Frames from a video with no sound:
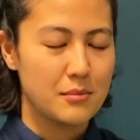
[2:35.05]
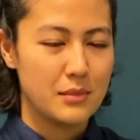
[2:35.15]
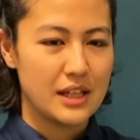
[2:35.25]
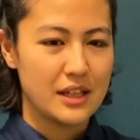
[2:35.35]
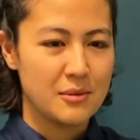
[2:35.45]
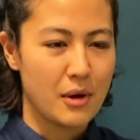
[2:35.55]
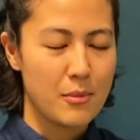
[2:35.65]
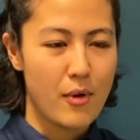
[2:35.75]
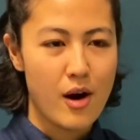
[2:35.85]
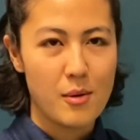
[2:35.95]
me, my
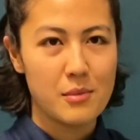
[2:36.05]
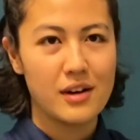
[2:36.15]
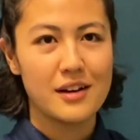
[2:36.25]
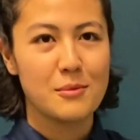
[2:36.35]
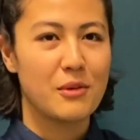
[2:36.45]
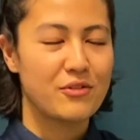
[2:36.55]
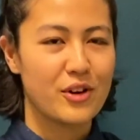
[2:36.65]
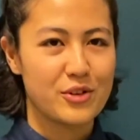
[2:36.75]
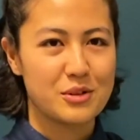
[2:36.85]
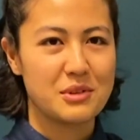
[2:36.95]
mom, my
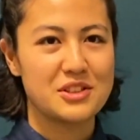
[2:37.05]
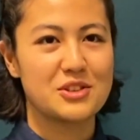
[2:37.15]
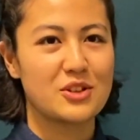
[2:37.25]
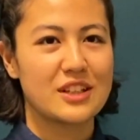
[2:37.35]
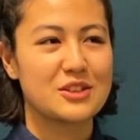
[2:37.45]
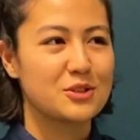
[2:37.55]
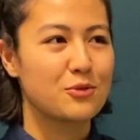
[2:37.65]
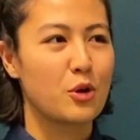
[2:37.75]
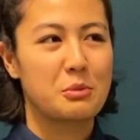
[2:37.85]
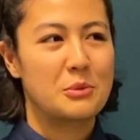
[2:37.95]
father and my sister, like just
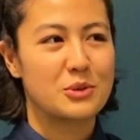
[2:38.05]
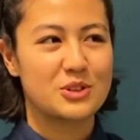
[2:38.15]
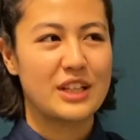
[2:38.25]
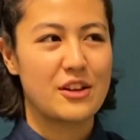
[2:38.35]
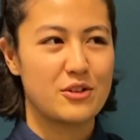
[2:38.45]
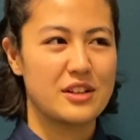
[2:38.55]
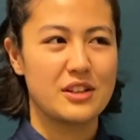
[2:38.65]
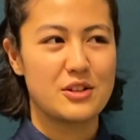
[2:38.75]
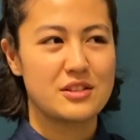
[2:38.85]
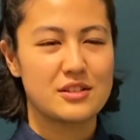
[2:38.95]
4 people together,
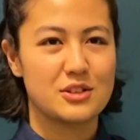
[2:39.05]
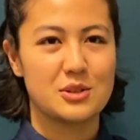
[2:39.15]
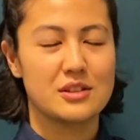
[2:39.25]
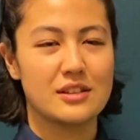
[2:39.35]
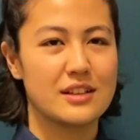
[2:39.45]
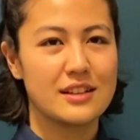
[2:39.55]
and it's just a